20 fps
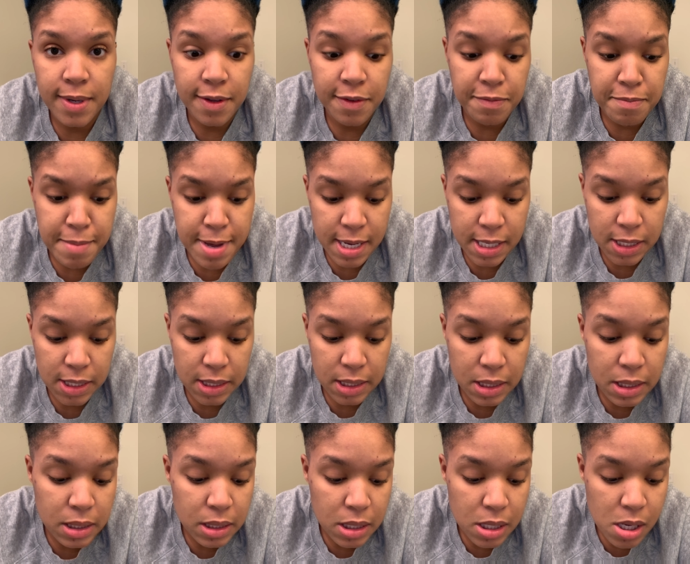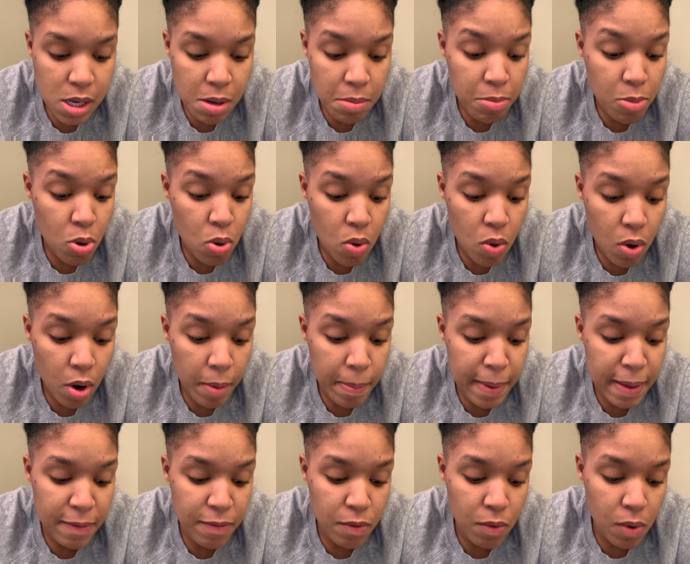of my system, or
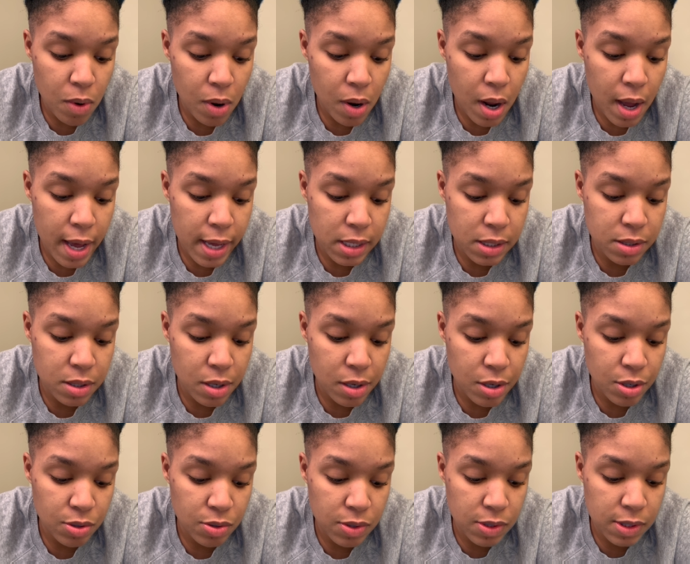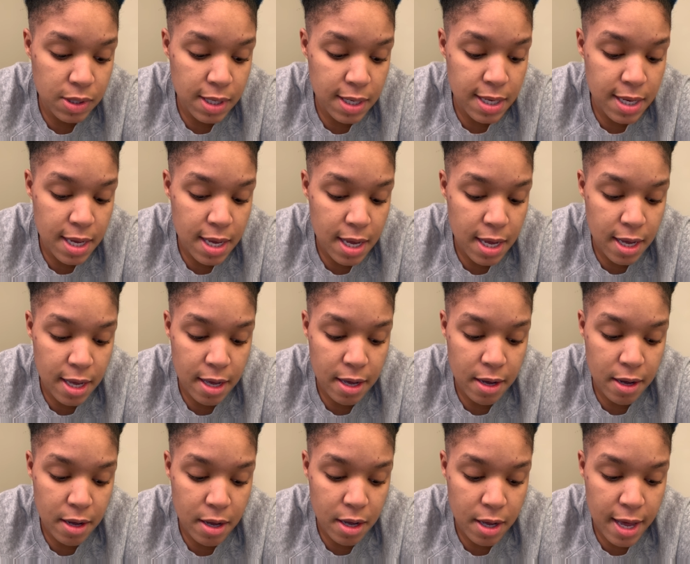before I start
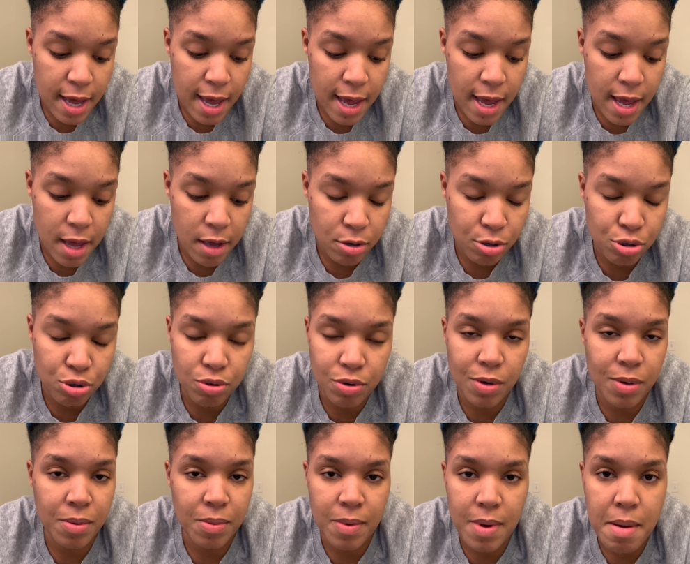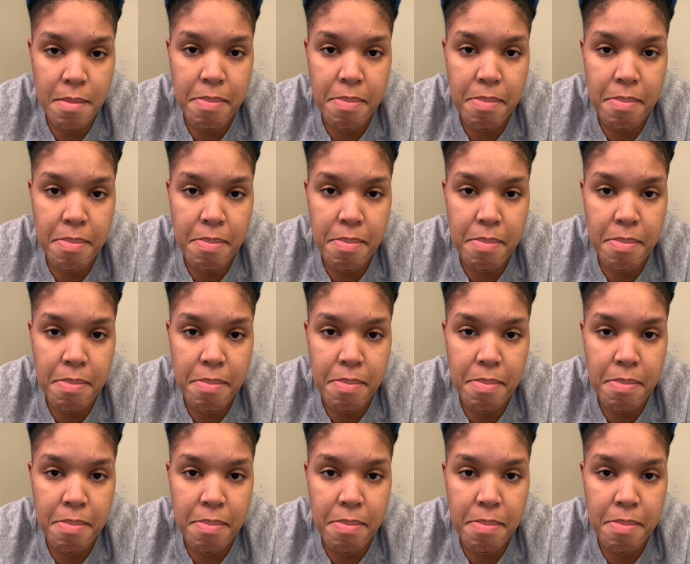seeing a true